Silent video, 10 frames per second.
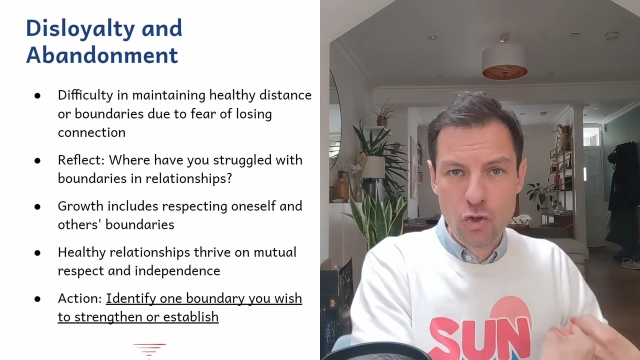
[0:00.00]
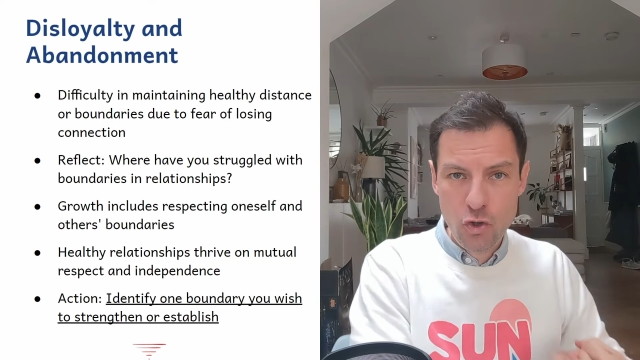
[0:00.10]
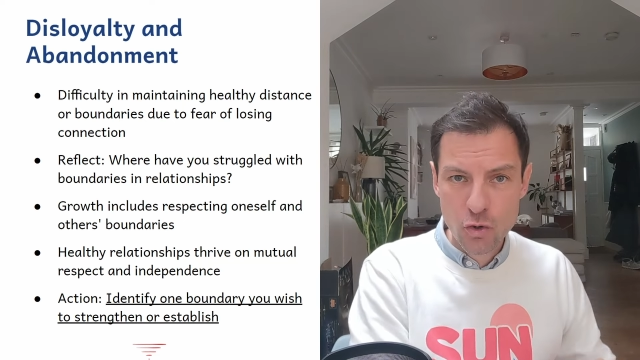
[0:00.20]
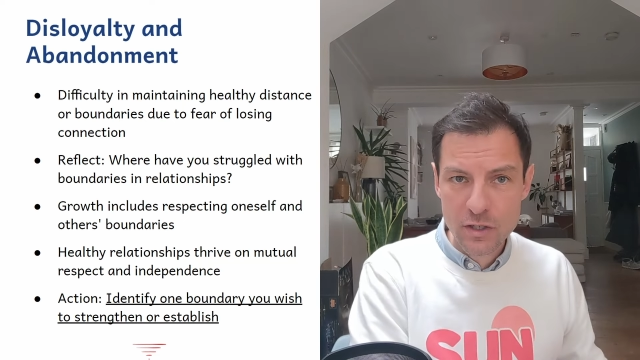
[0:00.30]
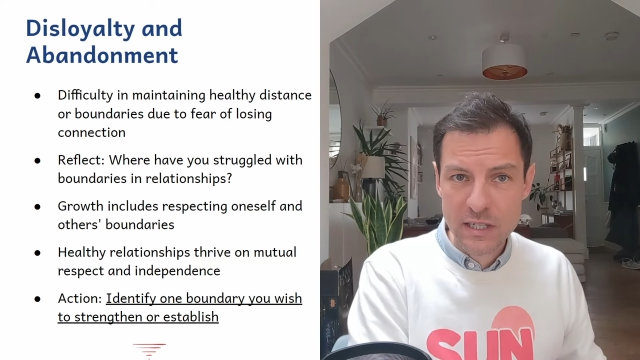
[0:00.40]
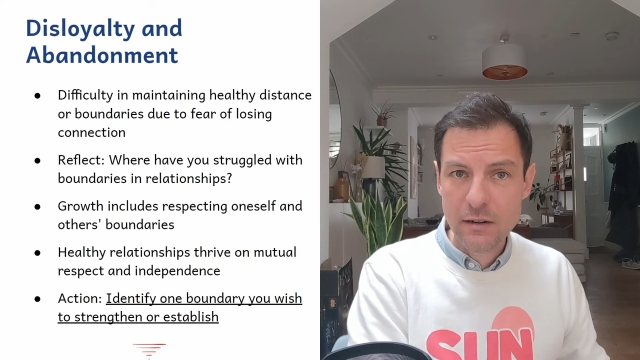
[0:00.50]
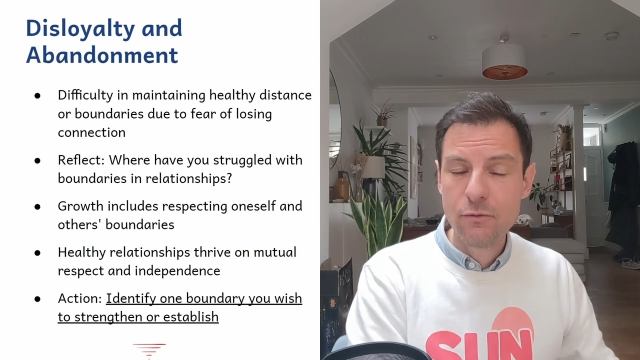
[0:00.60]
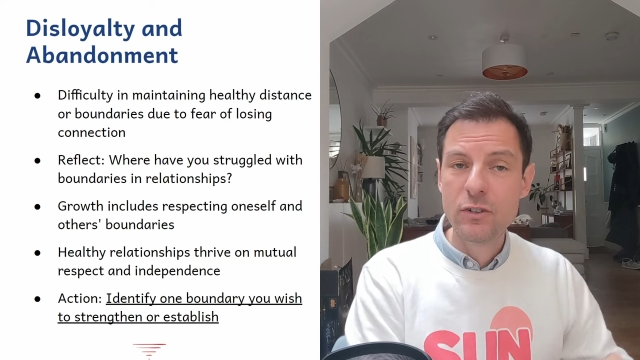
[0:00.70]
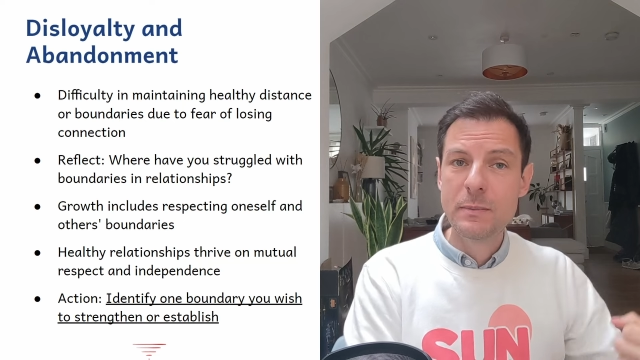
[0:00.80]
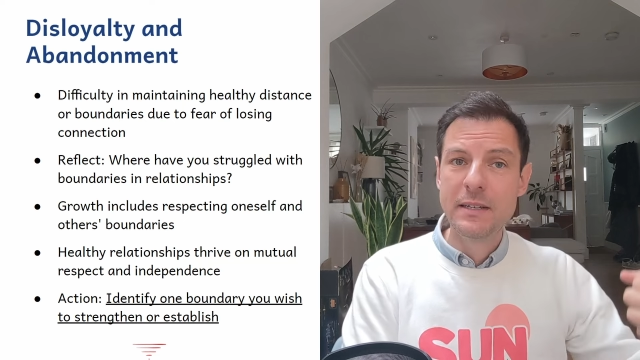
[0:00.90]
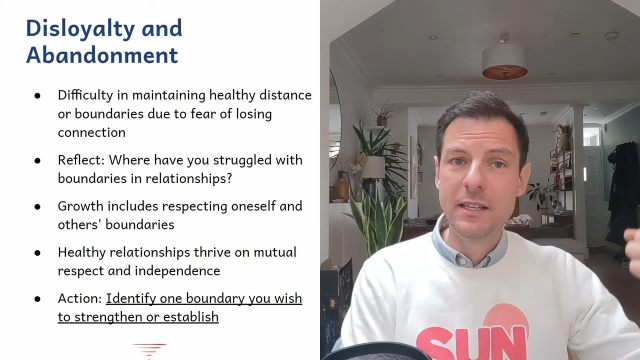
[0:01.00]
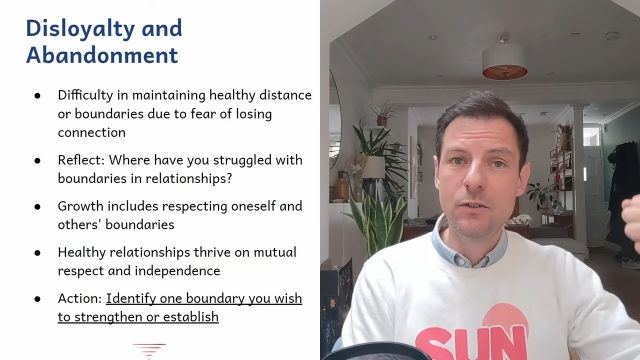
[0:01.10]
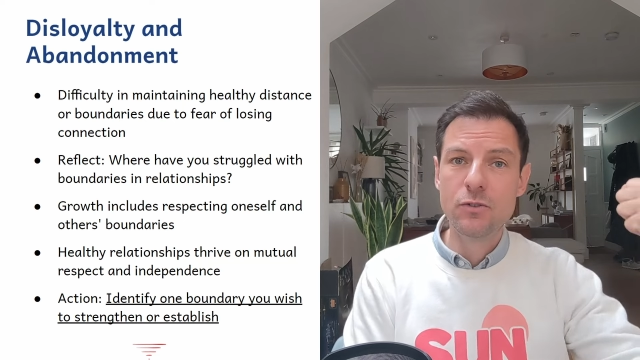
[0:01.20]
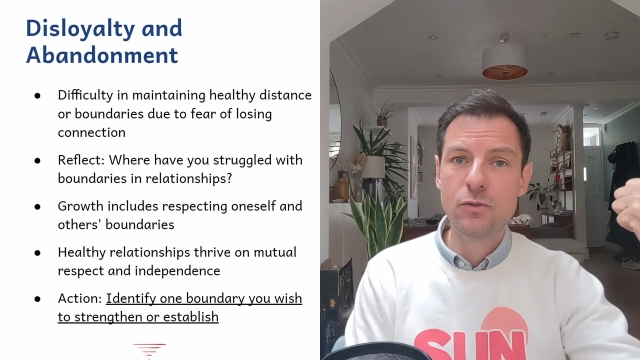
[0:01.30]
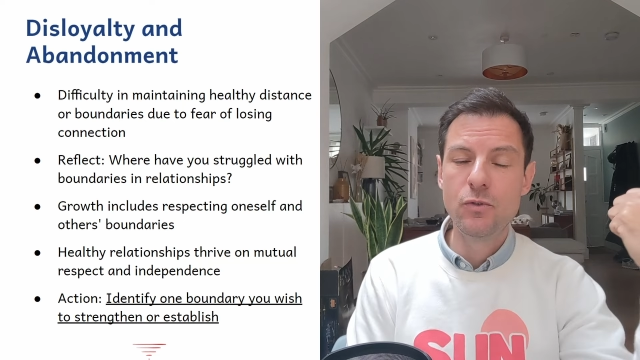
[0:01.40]
yourself,
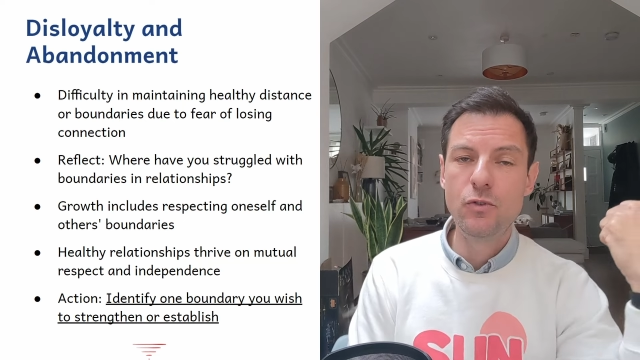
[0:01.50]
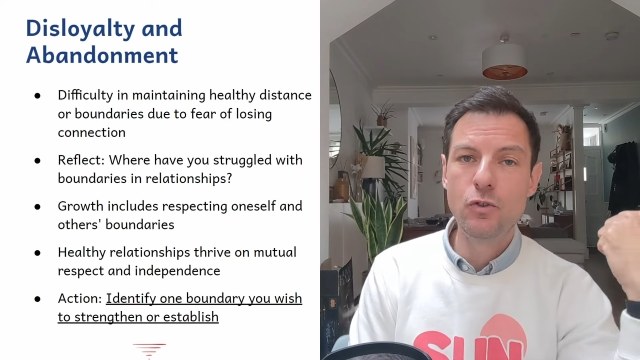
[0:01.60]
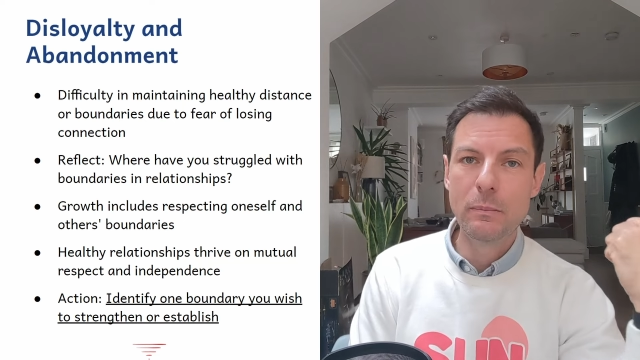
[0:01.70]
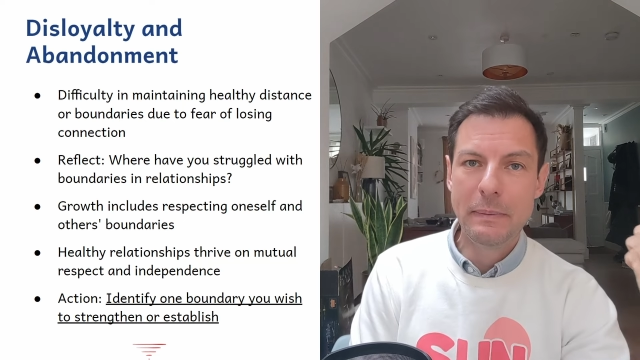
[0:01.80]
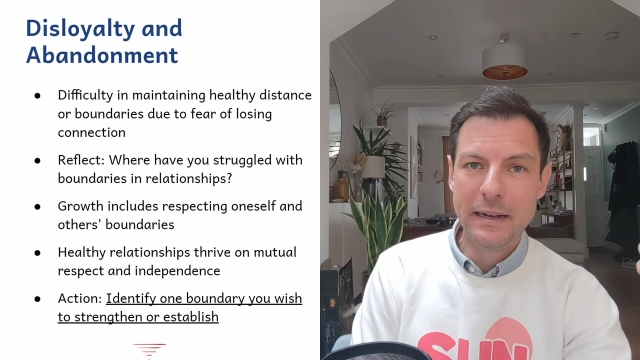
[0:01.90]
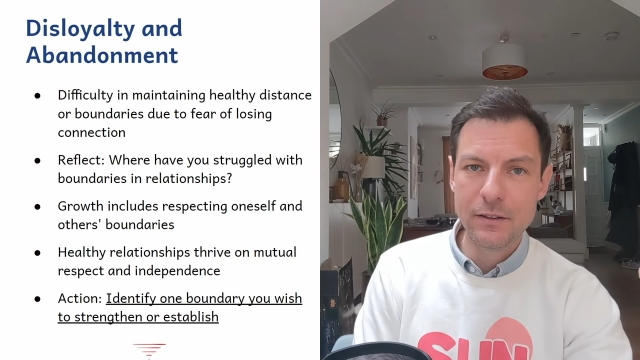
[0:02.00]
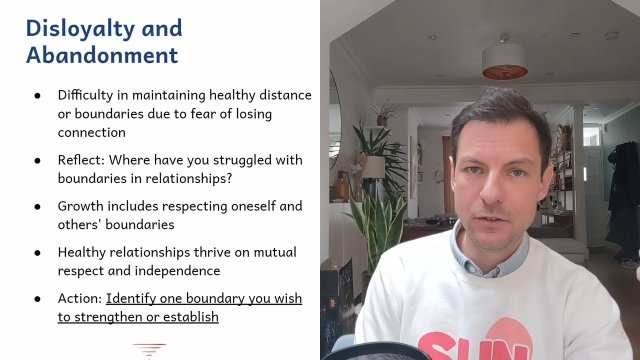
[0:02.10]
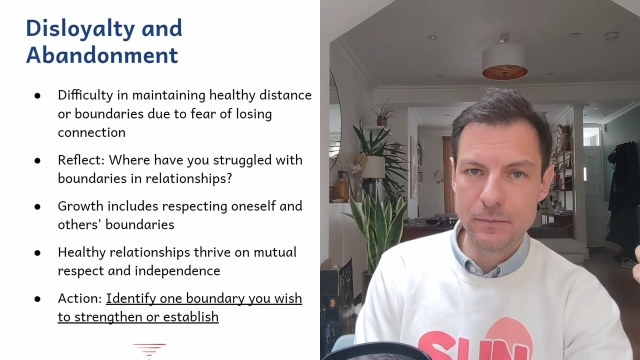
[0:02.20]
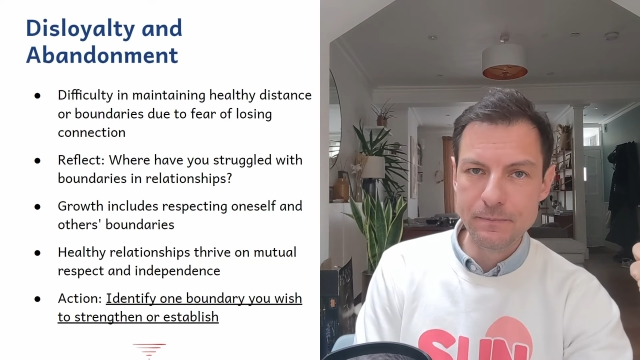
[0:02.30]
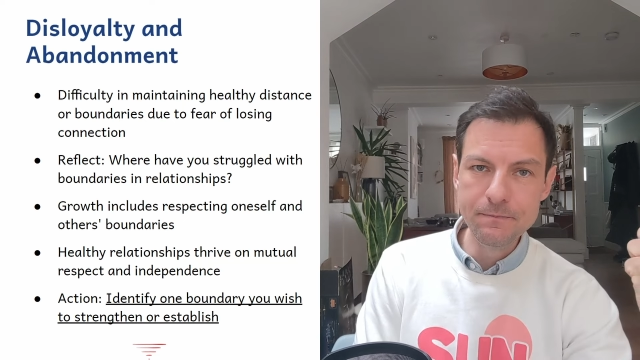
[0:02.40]
respecting also your partner.